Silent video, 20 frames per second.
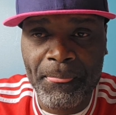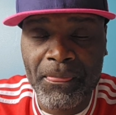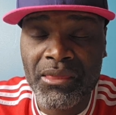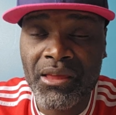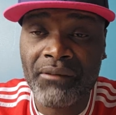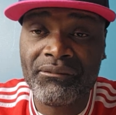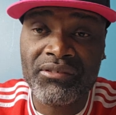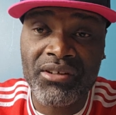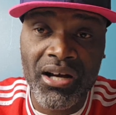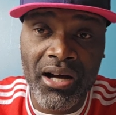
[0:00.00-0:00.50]

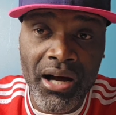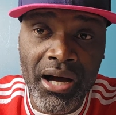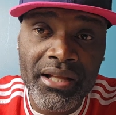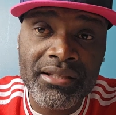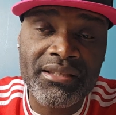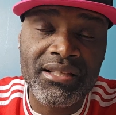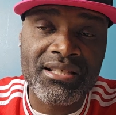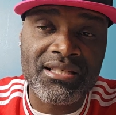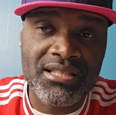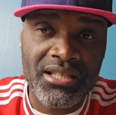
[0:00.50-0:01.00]
You have to
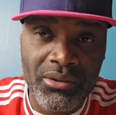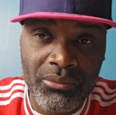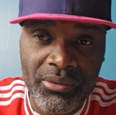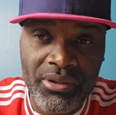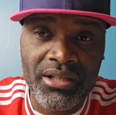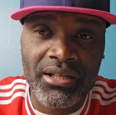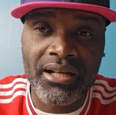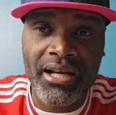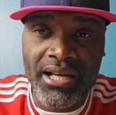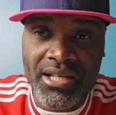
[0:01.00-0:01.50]
understand
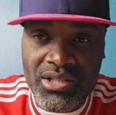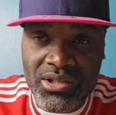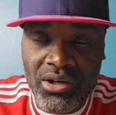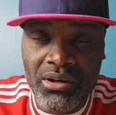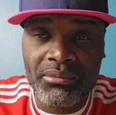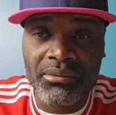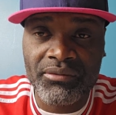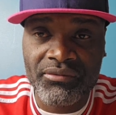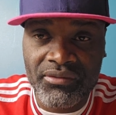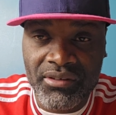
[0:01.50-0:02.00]
where the guy is
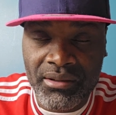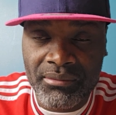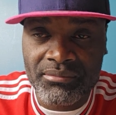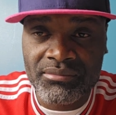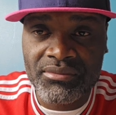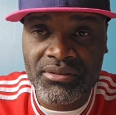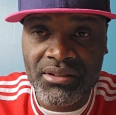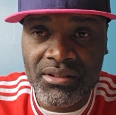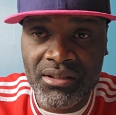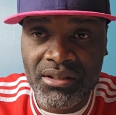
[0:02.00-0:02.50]
coming from.